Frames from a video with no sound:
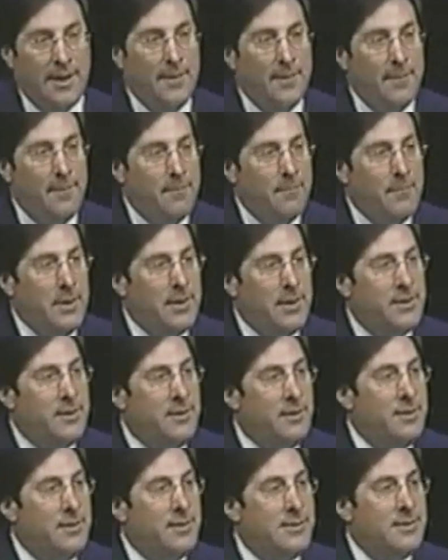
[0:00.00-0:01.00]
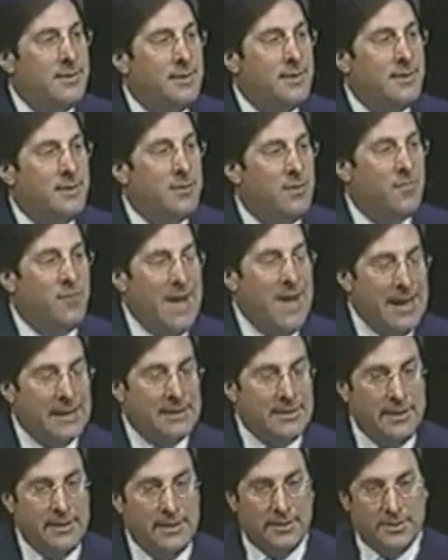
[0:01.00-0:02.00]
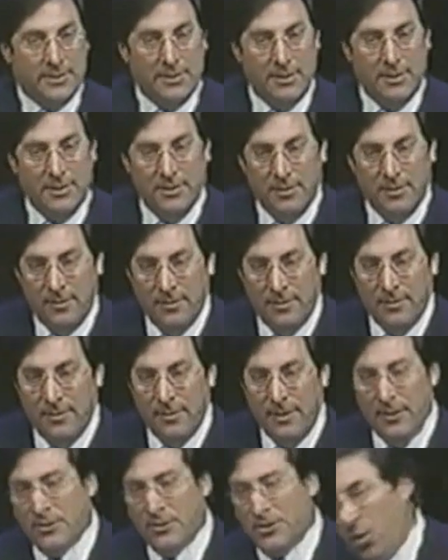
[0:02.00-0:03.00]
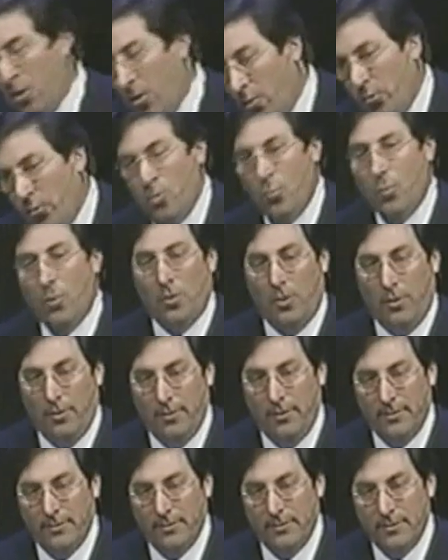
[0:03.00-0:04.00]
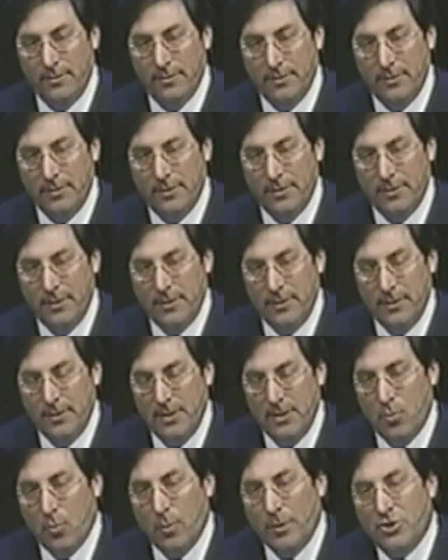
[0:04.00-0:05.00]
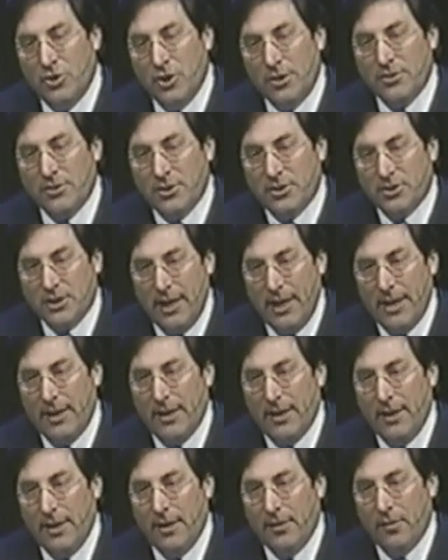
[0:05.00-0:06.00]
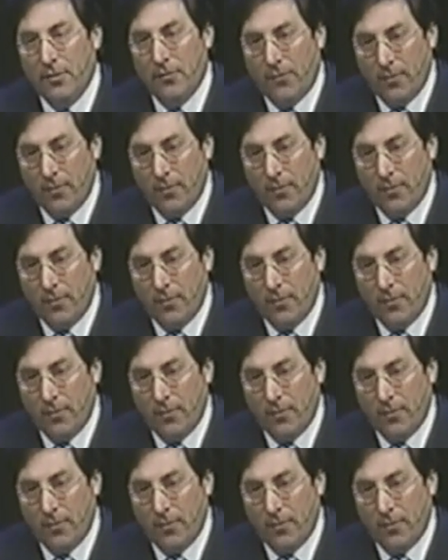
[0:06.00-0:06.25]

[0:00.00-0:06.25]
Uh, but the fact is, it's a whole new world. When Justice Kennedy,